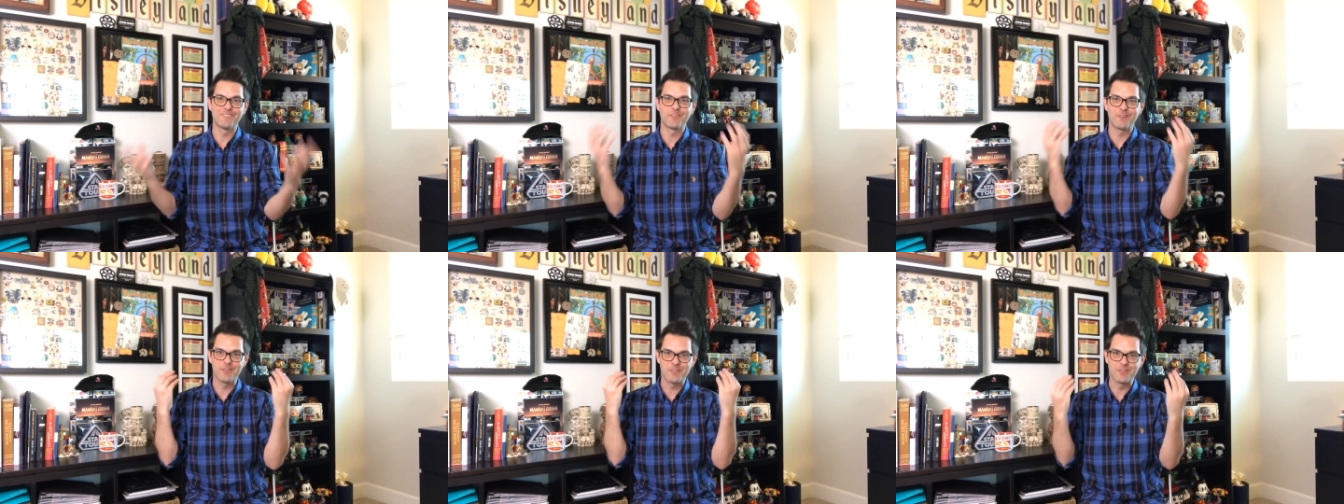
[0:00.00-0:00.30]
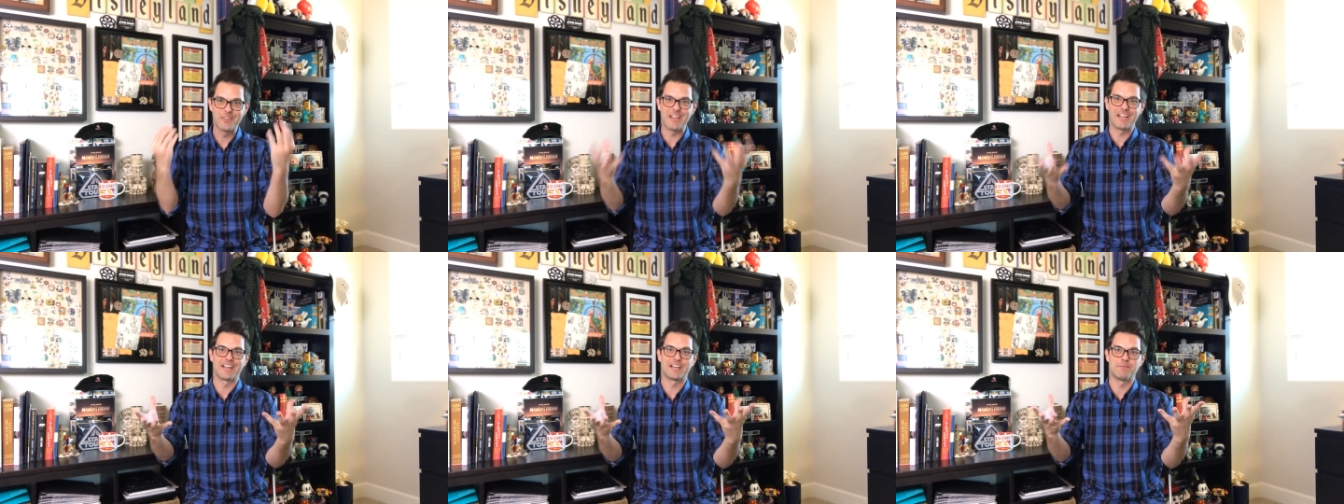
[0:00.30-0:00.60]
We're
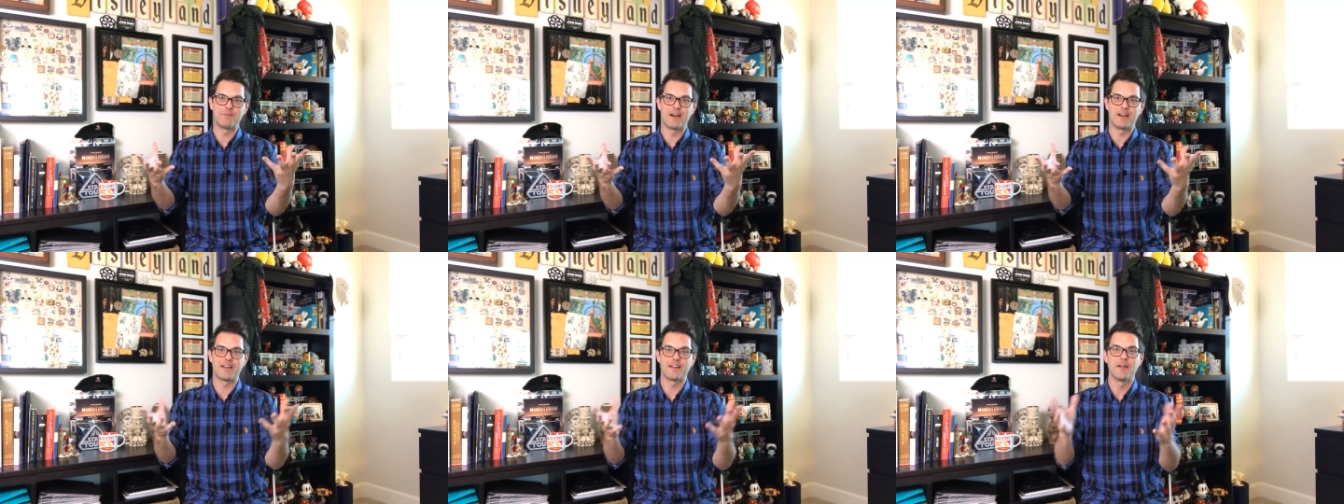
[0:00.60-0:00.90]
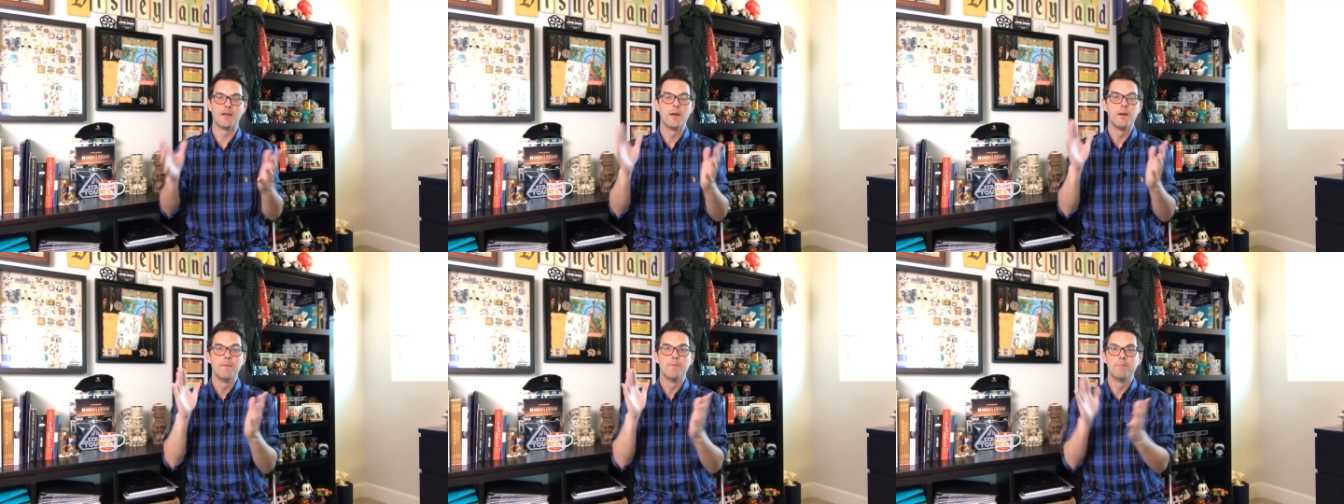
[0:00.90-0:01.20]
thinking about it.
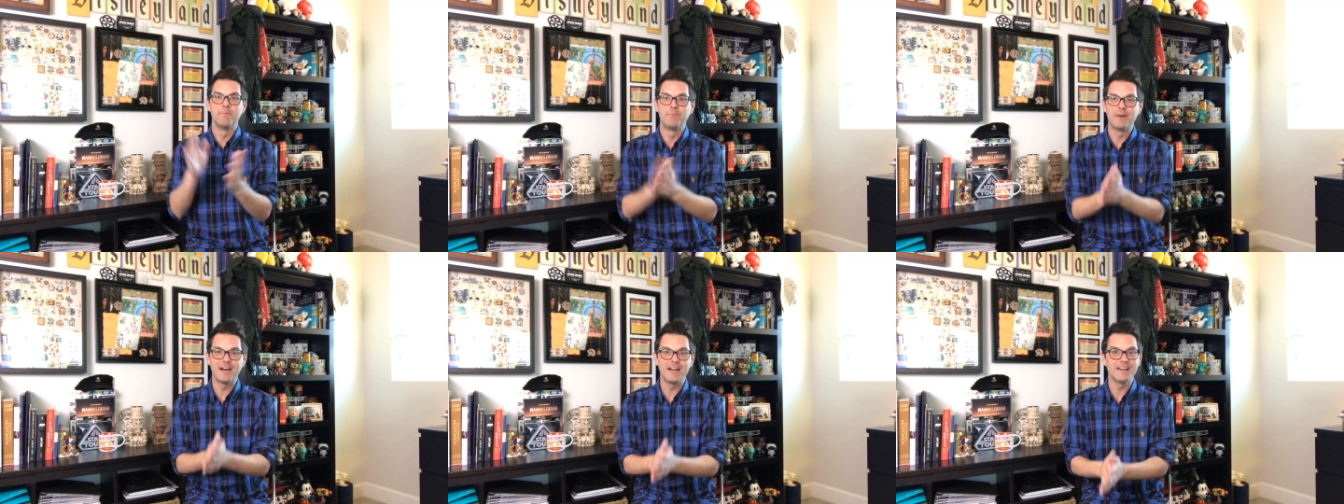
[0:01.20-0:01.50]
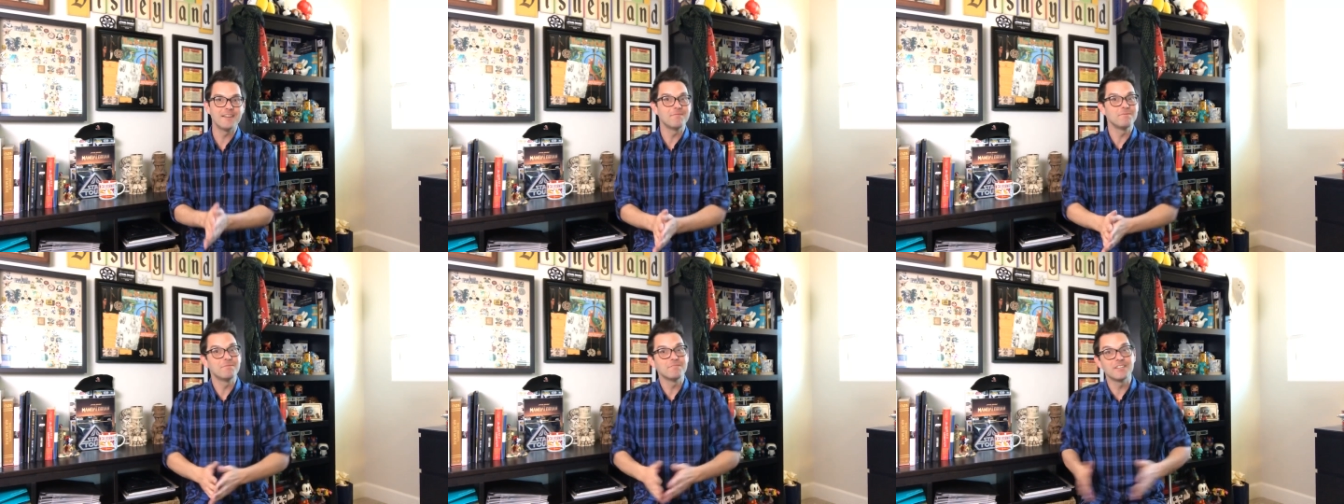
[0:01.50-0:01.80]

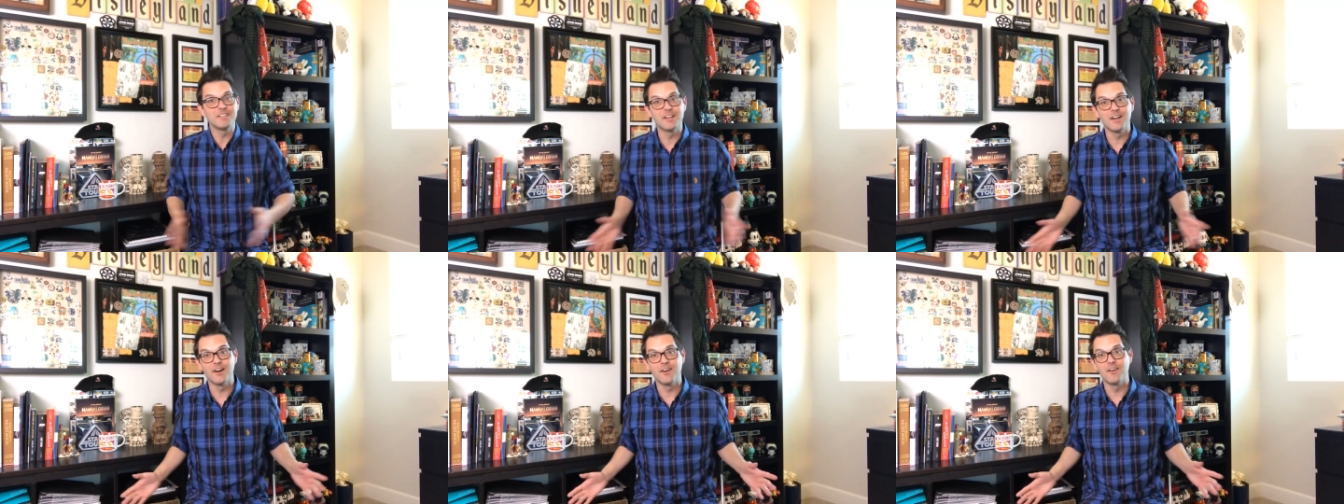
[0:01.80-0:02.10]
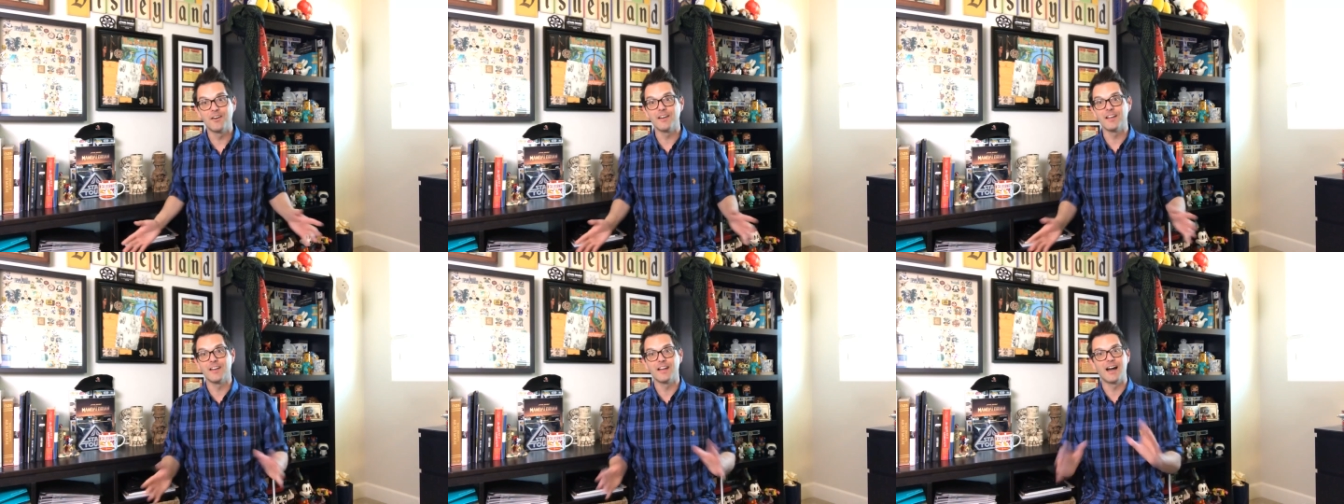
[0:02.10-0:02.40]
But, you
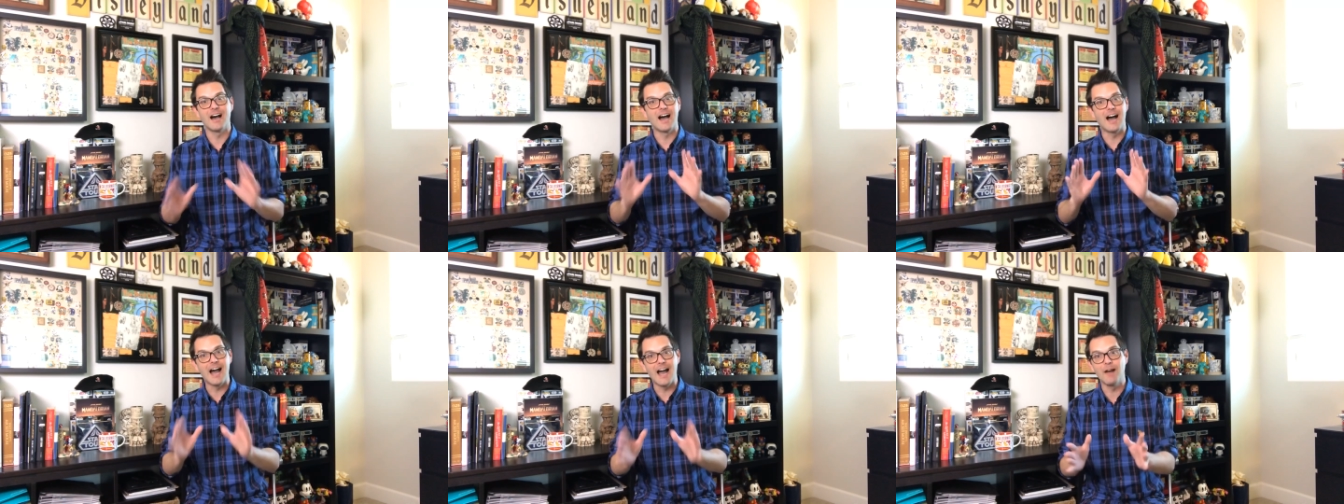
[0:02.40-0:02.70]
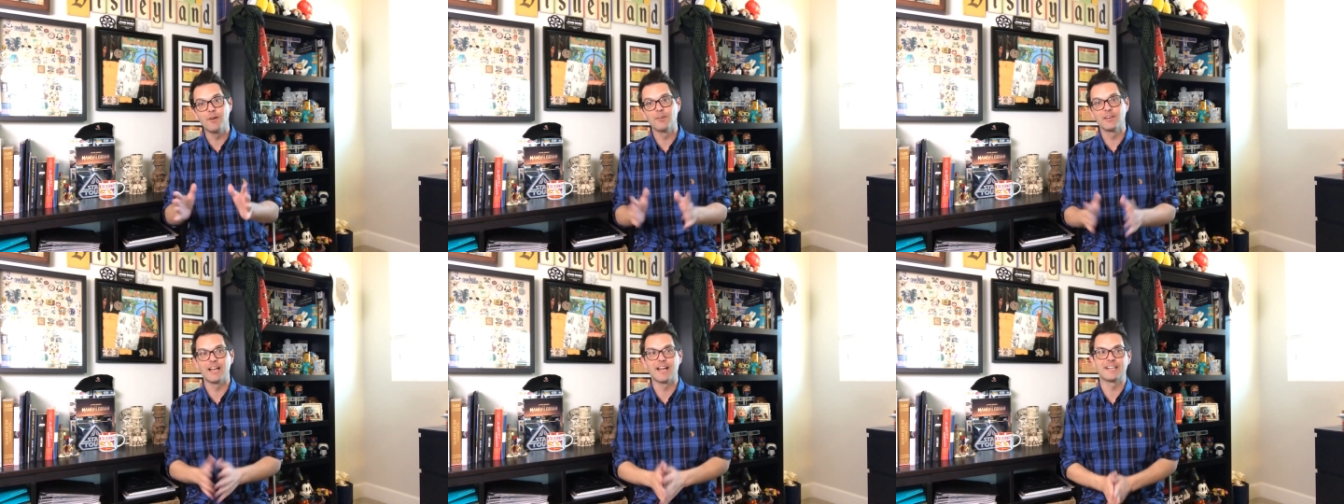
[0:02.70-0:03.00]
know,
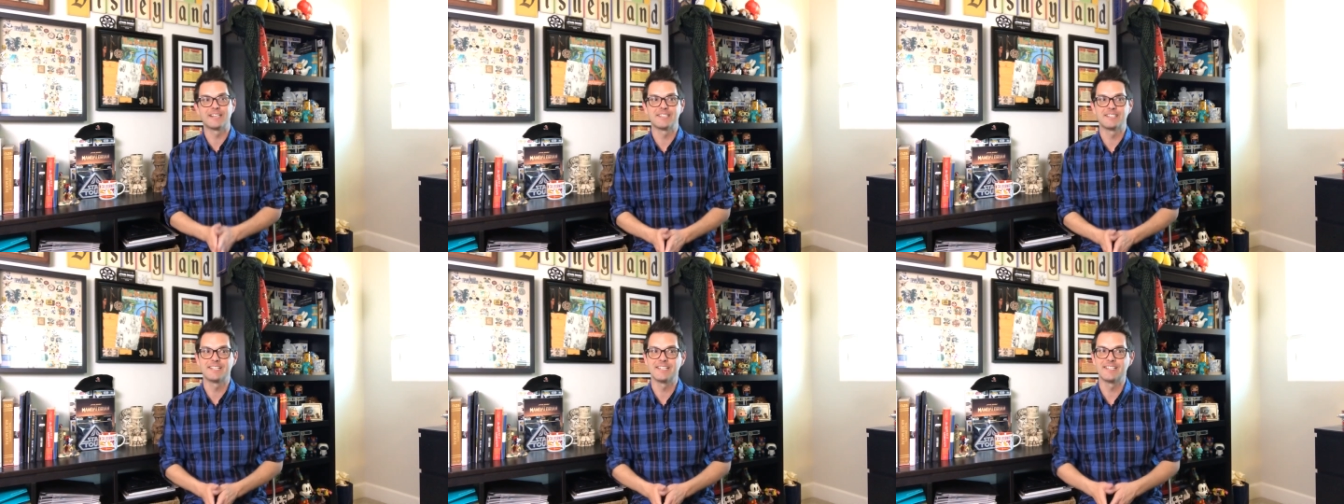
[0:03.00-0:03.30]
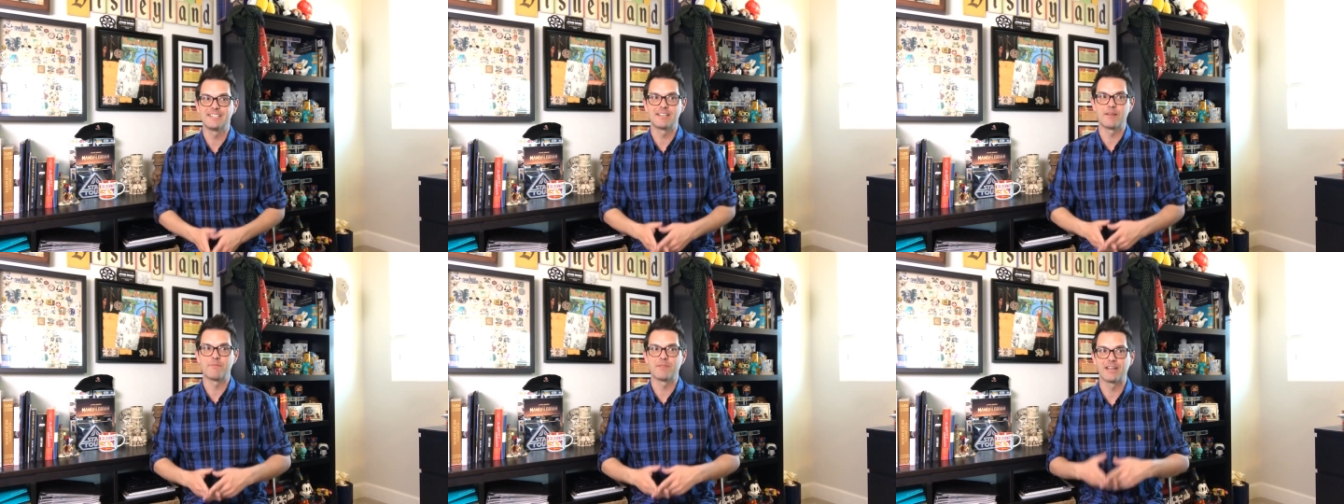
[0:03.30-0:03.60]
I would like to see
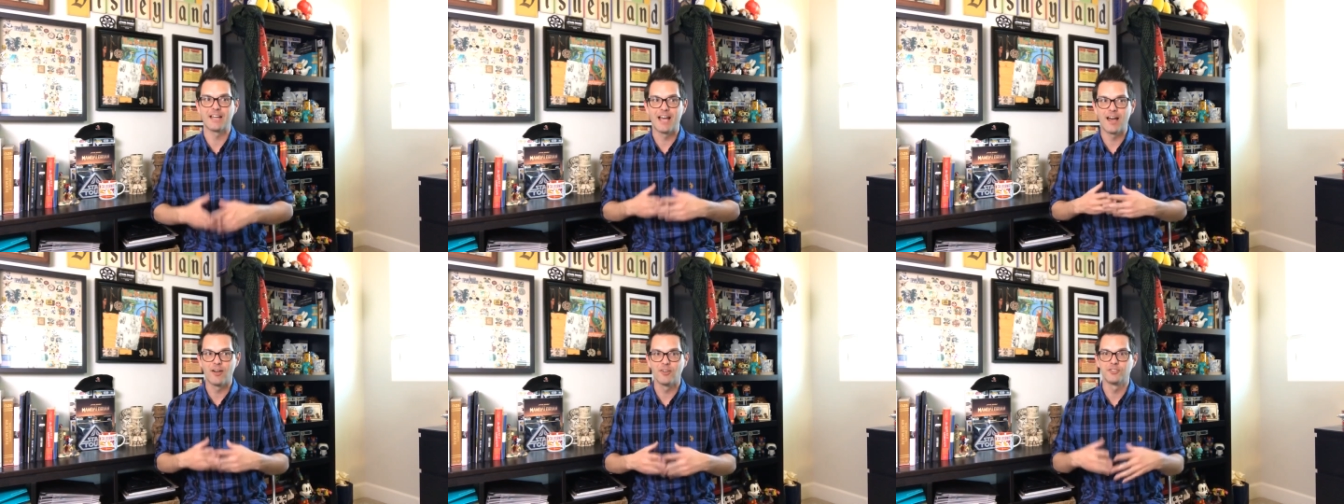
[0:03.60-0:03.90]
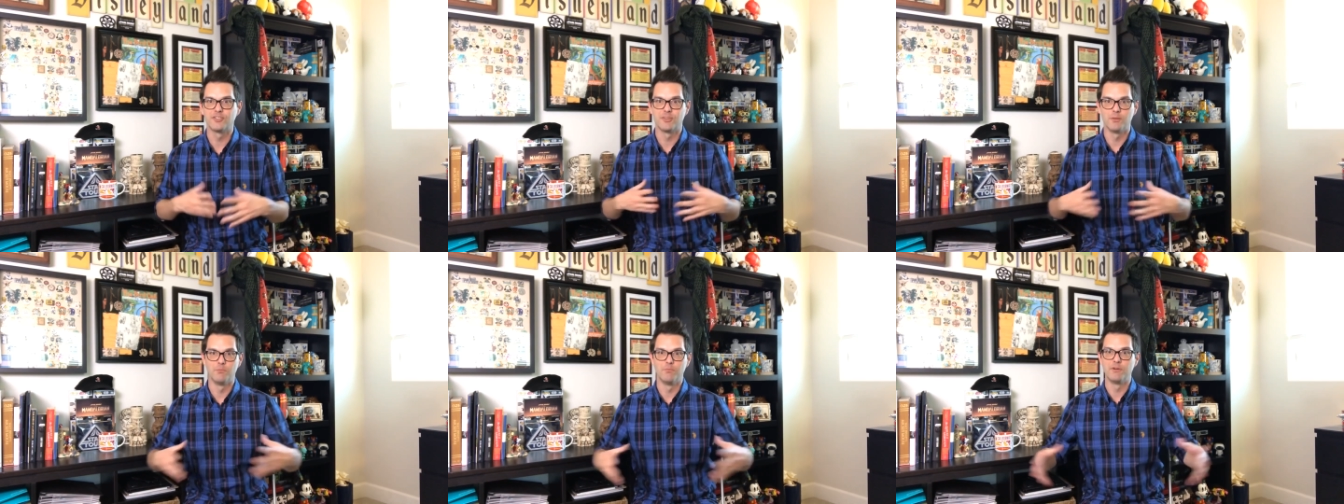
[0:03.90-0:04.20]
something
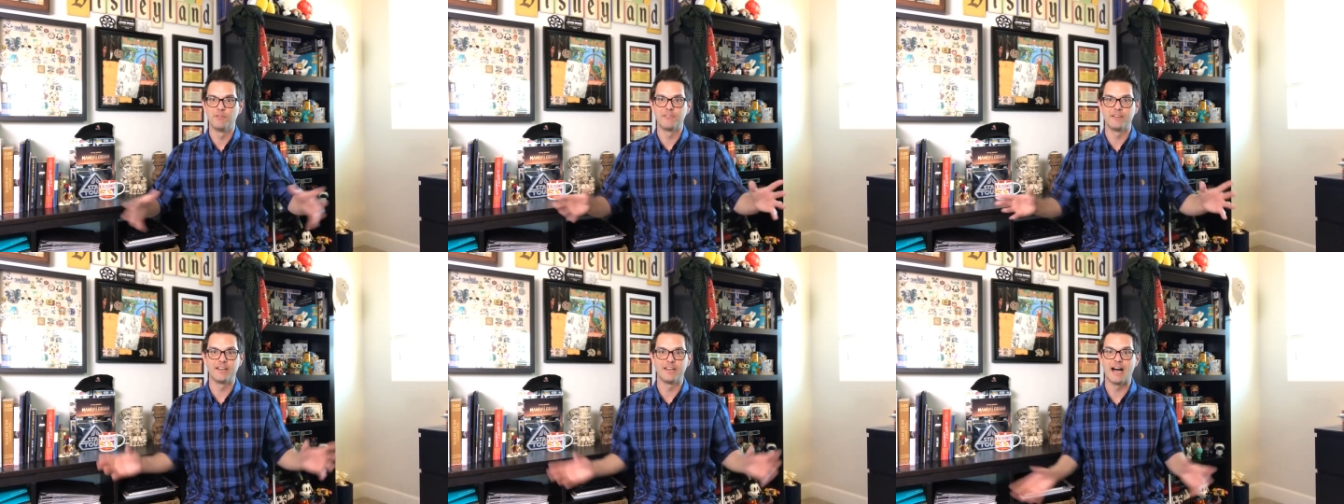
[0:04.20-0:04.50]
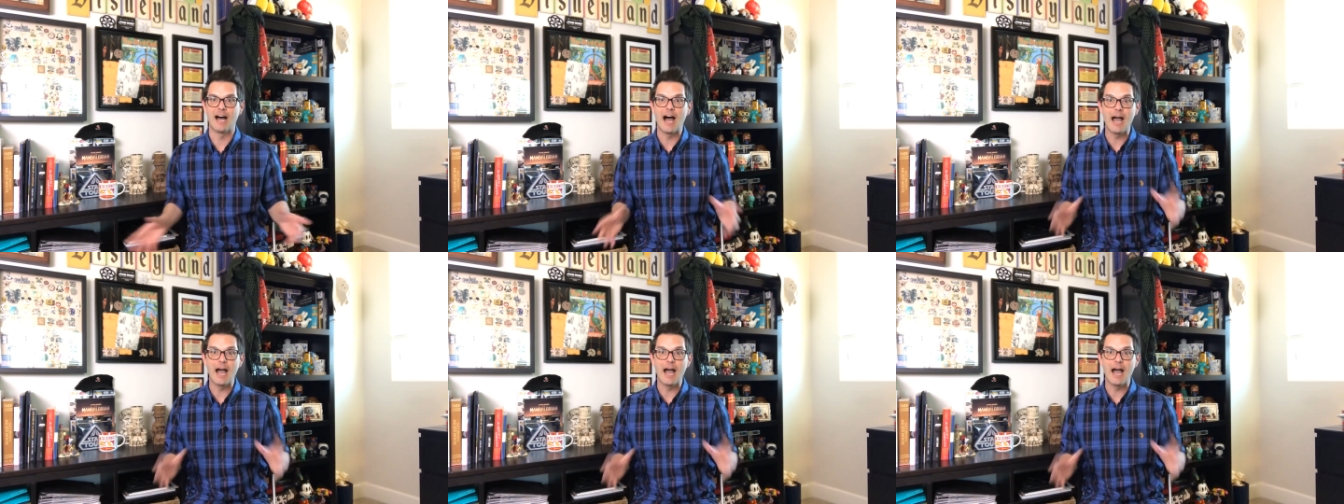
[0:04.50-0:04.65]
else move in.